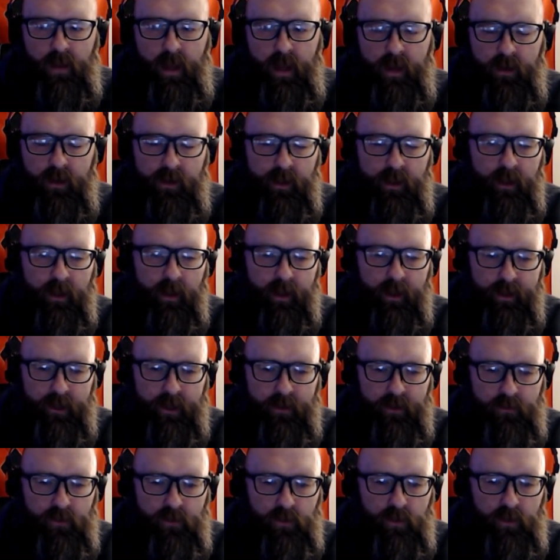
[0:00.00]
and you get like
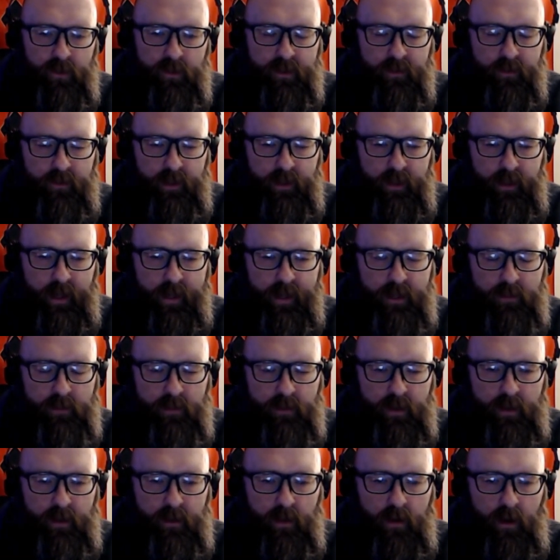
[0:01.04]
your rules of
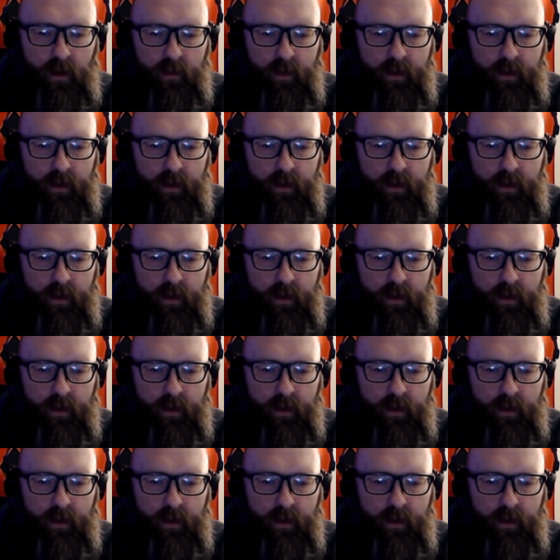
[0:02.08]
engagement and all